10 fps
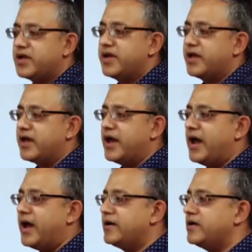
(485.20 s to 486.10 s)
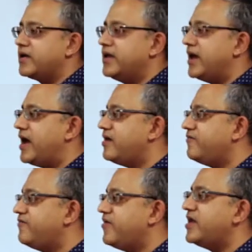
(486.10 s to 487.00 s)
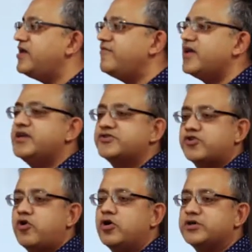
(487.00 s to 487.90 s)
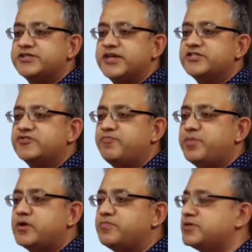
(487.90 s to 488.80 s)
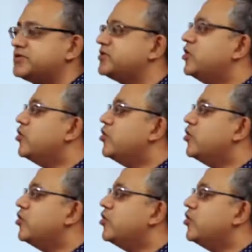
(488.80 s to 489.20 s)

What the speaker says: king, and he had a very, very strong sense of purpose